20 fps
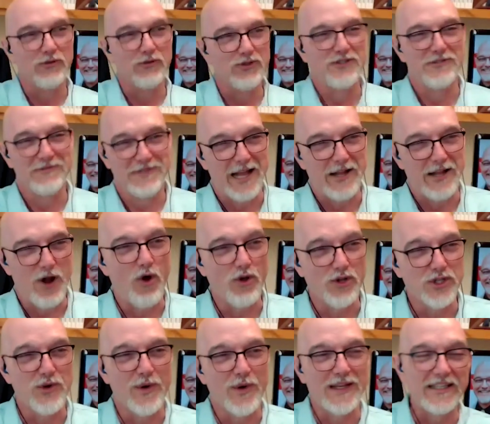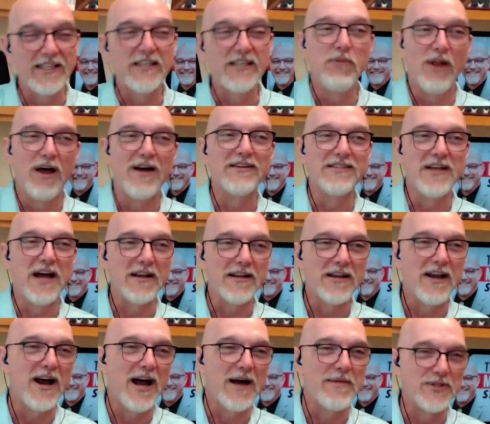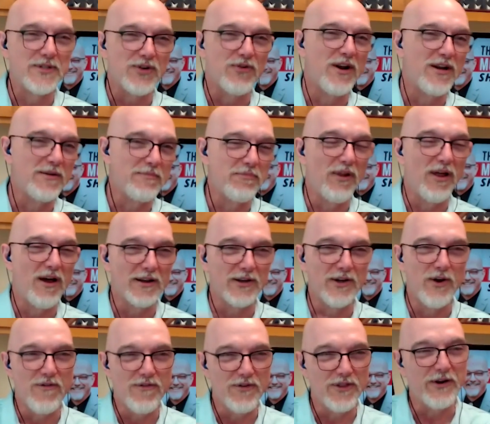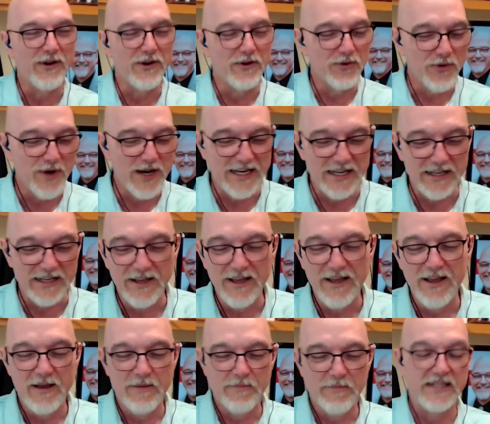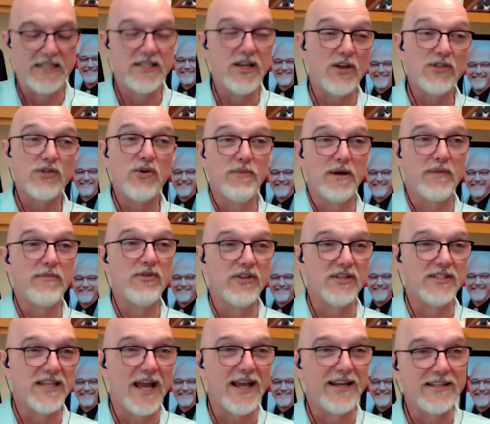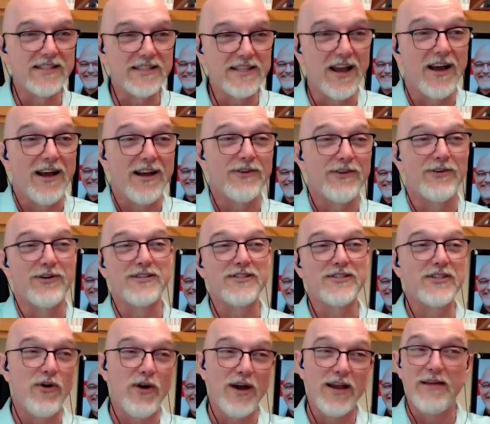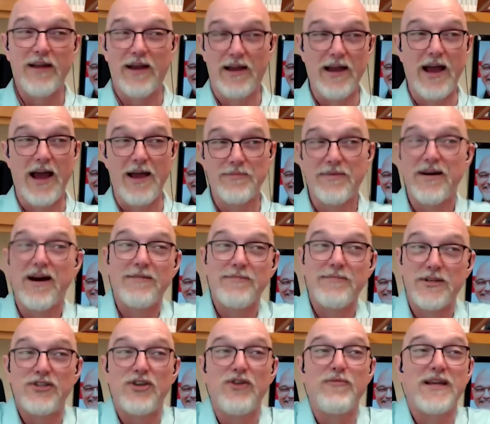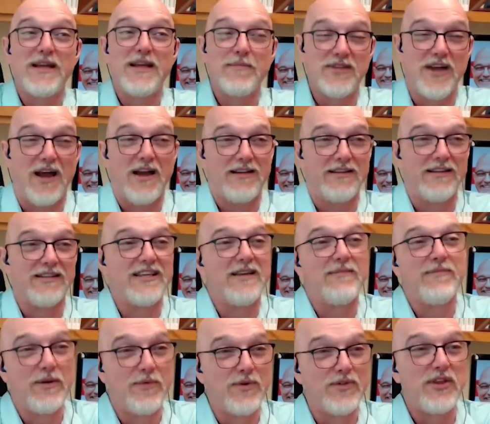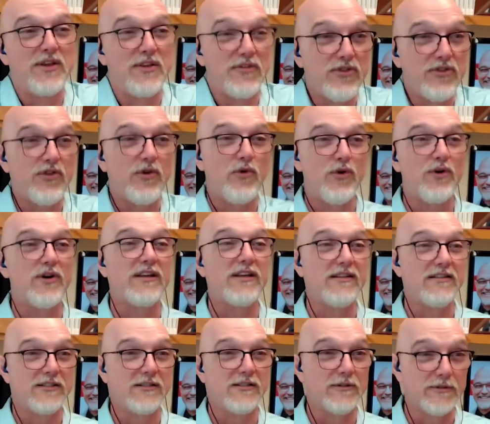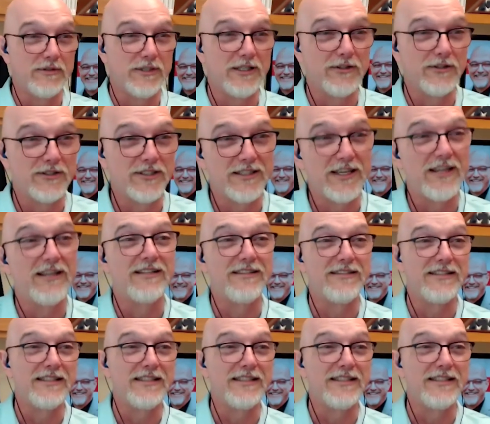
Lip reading: you know, not also at lidblog.com. It's a great blog. Go over there and read it. But he's also a member of the Zionist Congress. So I'm assuming I'm talking to somebody with the authority to, you know,